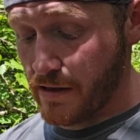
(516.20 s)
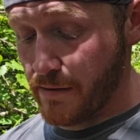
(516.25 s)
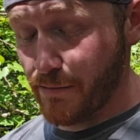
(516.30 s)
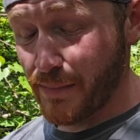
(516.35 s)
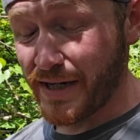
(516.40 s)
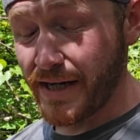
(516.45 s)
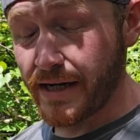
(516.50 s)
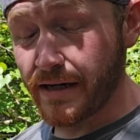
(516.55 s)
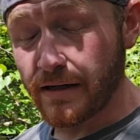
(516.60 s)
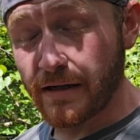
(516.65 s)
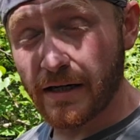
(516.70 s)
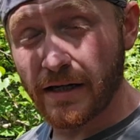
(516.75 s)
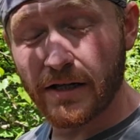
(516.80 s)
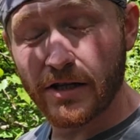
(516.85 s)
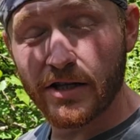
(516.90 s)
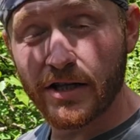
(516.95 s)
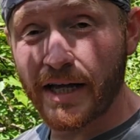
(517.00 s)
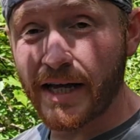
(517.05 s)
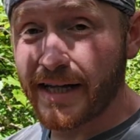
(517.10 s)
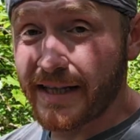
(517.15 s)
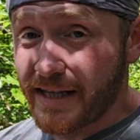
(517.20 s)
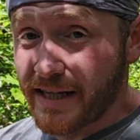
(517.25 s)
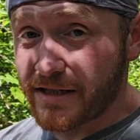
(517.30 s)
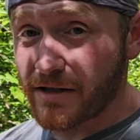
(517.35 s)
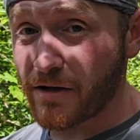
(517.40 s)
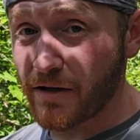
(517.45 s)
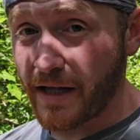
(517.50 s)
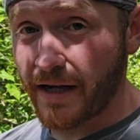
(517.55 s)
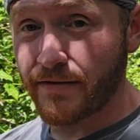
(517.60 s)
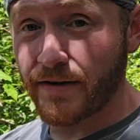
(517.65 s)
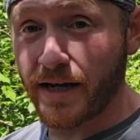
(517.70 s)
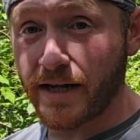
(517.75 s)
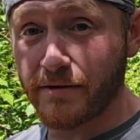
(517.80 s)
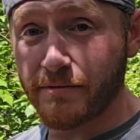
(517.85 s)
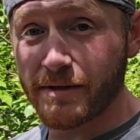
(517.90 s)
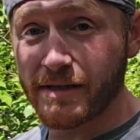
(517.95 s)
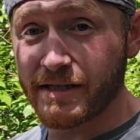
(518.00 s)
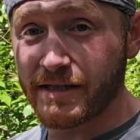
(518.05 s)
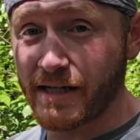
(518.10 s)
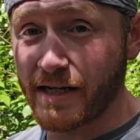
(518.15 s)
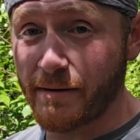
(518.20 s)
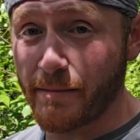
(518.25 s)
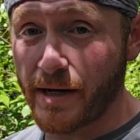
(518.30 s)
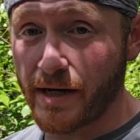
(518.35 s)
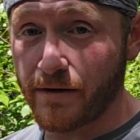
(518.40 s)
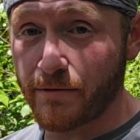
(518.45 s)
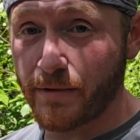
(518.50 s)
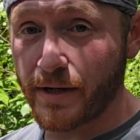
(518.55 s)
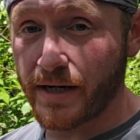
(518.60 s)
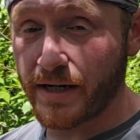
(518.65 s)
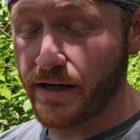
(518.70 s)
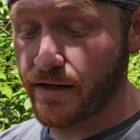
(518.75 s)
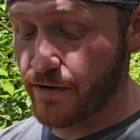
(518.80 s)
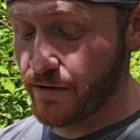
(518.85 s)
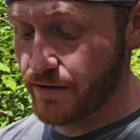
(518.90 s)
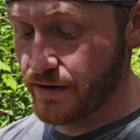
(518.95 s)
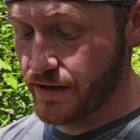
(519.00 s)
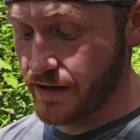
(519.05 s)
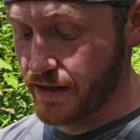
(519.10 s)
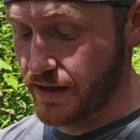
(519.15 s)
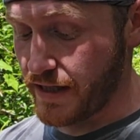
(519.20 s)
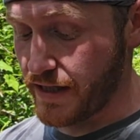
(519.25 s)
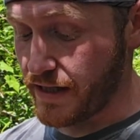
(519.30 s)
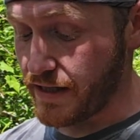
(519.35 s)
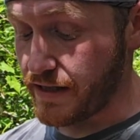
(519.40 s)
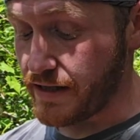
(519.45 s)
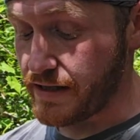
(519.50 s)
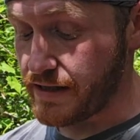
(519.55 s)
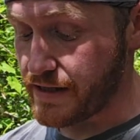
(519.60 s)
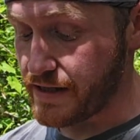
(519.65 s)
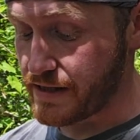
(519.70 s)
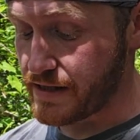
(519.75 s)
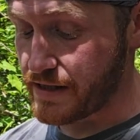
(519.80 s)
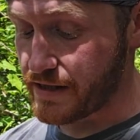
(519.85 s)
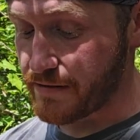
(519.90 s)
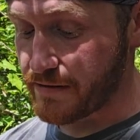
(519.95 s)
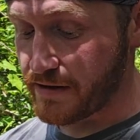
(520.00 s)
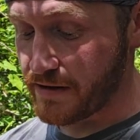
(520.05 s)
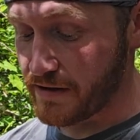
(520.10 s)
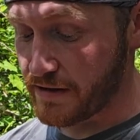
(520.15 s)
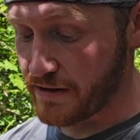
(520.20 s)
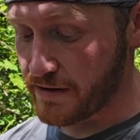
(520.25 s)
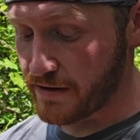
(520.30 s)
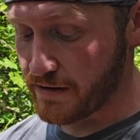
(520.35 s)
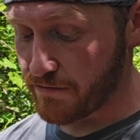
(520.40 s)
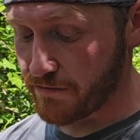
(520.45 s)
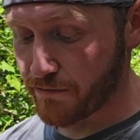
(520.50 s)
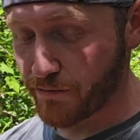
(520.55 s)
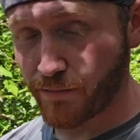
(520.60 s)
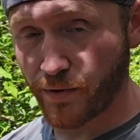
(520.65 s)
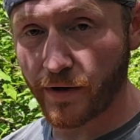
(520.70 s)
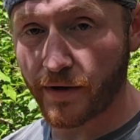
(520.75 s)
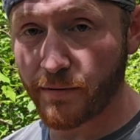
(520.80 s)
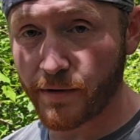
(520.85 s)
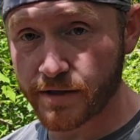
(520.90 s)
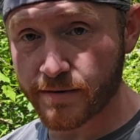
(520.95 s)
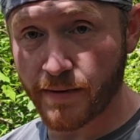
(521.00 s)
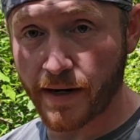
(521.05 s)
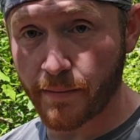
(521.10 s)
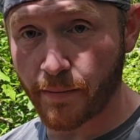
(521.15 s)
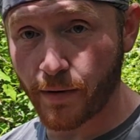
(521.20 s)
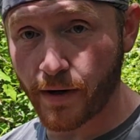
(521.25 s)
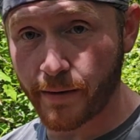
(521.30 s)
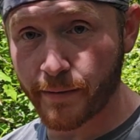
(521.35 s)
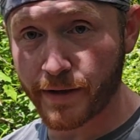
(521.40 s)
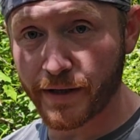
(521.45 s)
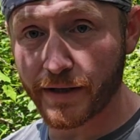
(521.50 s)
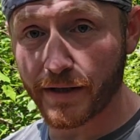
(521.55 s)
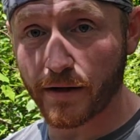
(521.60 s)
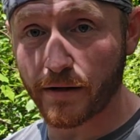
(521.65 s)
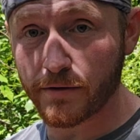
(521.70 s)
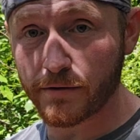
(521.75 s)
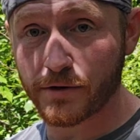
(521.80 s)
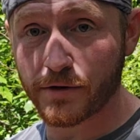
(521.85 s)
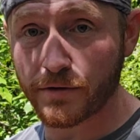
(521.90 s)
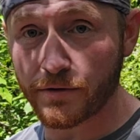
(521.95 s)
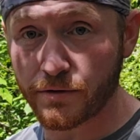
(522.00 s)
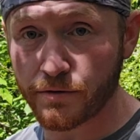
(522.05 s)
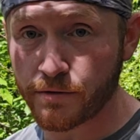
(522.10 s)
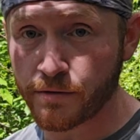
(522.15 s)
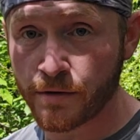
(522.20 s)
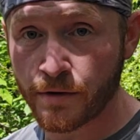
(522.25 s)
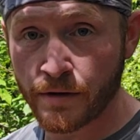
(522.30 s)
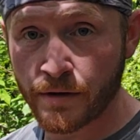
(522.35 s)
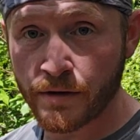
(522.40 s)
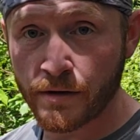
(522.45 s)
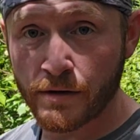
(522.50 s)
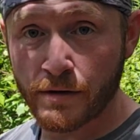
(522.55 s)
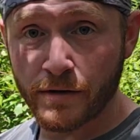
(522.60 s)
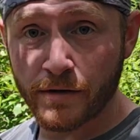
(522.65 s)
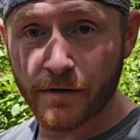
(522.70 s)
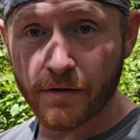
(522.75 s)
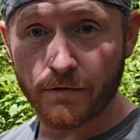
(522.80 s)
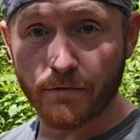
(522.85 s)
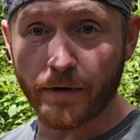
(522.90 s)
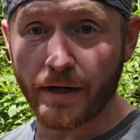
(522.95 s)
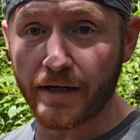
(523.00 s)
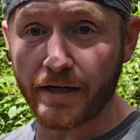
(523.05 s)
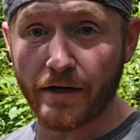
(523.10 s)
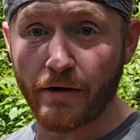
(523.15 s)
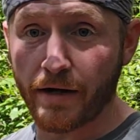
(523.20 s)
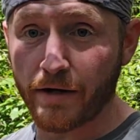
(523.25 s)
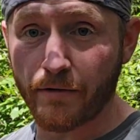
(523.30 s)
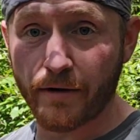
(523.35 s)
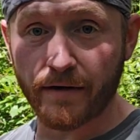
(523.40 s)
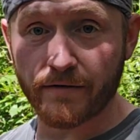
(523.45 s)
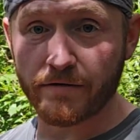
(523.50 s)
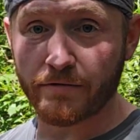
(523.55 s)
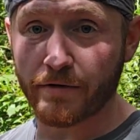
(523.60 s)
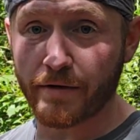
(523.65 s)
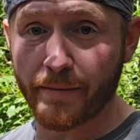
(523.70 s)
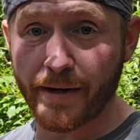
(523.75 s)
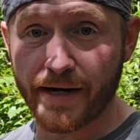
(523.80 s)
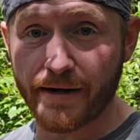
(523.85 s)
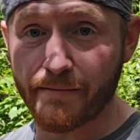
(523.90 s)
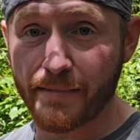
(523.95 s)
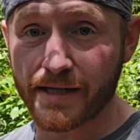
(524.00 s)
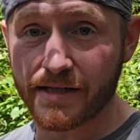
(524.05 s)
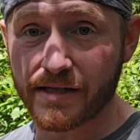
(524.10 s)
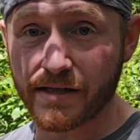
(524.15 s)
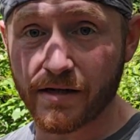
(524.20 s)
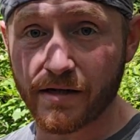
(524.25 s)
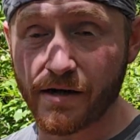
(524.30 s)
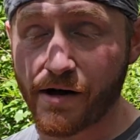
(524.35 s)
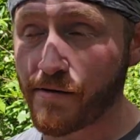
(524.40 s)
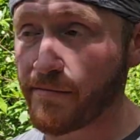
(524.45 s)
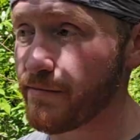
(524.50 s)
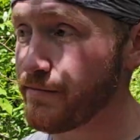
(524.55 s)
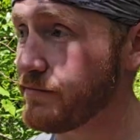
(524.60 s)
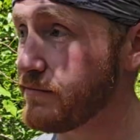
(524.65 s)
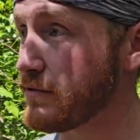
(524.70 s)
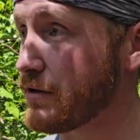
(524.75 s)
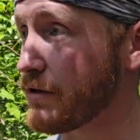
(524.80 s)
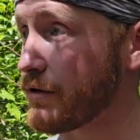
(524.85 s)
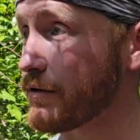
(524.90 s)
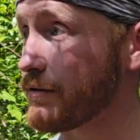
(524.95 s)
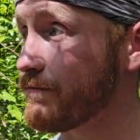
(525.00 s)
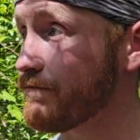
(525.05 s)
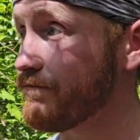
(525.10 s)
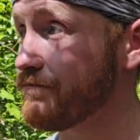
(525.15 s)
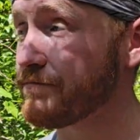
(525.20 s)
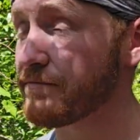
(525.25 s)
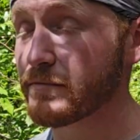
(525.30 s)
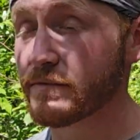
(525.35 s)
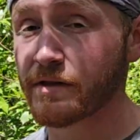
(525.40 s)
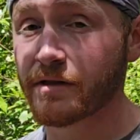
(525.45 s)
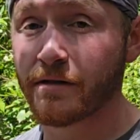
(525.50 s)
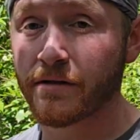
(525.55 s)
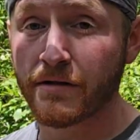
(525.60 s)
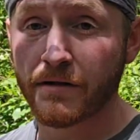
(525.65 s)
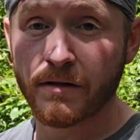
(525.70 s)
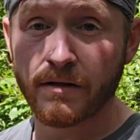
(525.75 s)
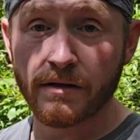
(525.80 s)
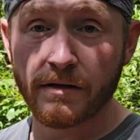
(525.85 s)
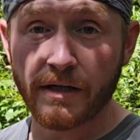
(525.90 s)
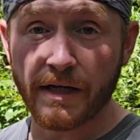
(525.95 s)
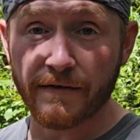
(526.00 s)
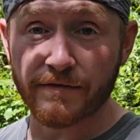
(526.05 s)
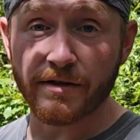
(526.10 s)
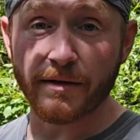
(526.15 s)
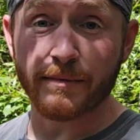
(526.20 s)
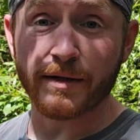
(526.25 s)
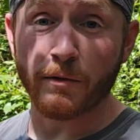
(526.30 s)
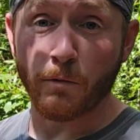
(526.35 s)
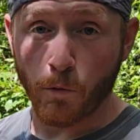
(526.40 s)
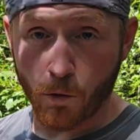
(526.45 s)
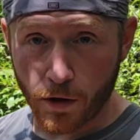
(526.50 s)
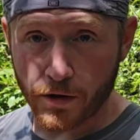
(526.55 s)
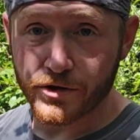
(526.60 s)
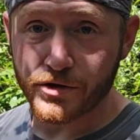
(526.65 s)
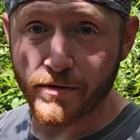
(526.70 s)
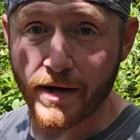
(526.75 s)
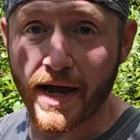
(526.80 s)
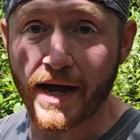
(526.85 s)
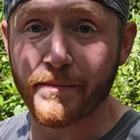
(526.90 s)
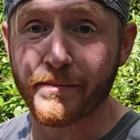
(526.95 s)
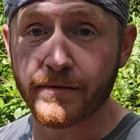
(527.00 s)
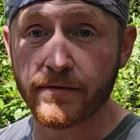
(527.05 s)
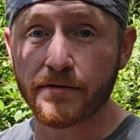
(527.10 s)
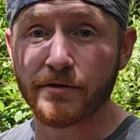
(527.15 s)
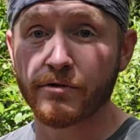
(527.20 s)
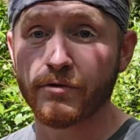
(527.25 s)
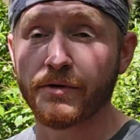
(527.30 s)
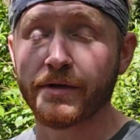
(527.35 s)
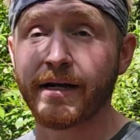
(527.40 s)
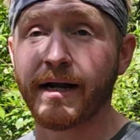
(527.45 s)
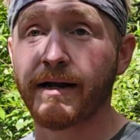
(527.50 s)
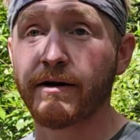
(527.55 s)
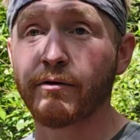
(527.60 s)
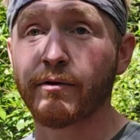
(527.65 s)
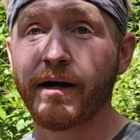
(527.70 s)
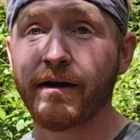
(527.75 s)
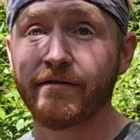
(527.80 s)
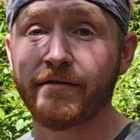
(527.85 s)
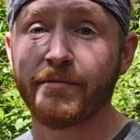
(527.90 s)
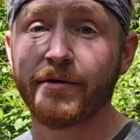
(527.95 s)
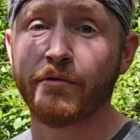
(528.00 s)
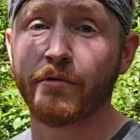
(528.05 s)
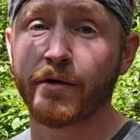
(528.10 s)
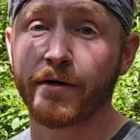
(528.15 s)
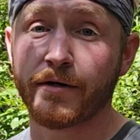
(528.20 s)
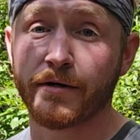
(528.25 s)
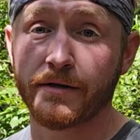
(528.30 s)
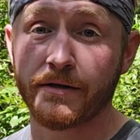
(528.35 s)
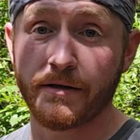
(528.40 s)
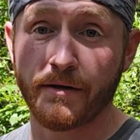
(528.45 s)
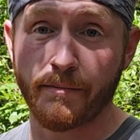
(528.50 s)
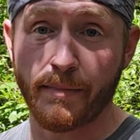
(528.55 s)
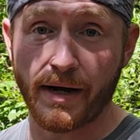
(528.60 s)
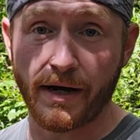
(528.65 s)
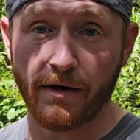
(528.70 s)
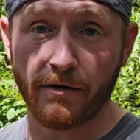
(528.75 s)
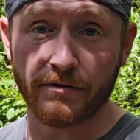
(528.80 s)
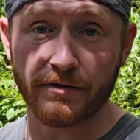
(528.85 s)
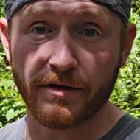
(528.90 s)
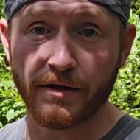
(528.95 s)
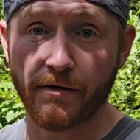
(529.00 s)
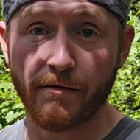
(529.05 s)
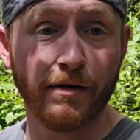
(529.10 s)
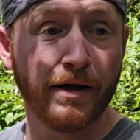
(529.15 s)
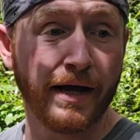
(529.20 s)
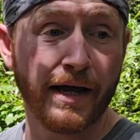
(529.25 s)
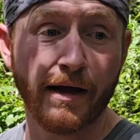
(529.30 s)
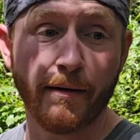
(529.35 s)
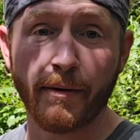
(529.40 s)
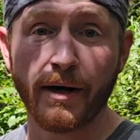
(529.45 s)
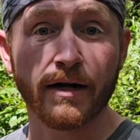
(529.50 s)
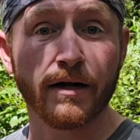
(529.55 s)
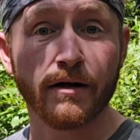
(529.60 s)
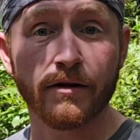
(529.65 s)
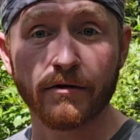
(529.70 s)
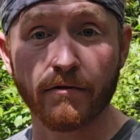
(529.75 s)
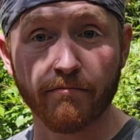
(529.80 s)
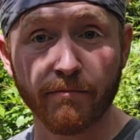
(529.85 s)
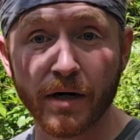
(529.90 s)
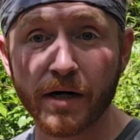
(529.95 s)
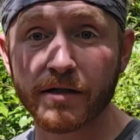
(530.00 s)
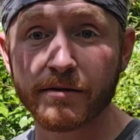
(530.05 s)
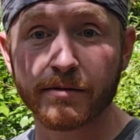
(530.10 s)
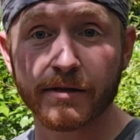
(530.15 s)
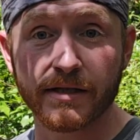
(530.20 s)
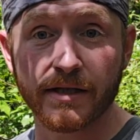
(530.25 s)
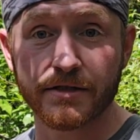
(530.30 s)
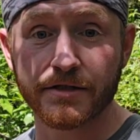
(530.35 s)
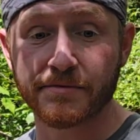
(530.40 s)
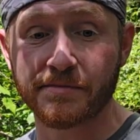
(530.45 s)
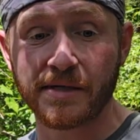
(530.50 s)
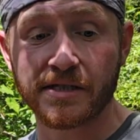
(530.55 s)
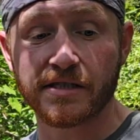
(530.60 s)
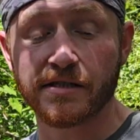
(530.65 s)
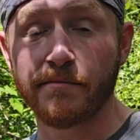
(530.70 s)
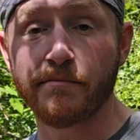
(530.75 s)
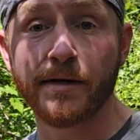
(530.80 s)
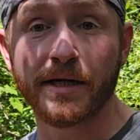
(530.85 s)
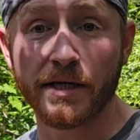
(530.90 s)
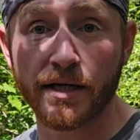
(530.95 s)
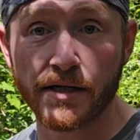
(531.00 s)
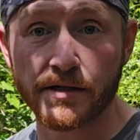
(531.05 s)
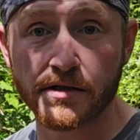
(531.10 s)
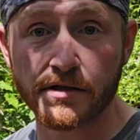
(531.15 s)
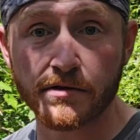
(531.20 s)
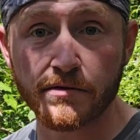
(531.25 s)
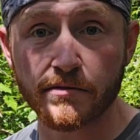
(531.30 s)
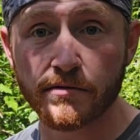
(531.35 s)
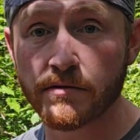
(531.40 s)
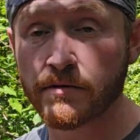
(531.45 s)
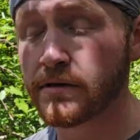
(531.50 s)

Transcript: But yeah, other than that, that's all I've got to really say about the radio. Again, this is pretty much my primary go-to radio. I don't have to worry about it messing up, or if something were to happen to it, I don't have to be worried about, you know, hey, I'm out $100 because I just messed up my Yaesu.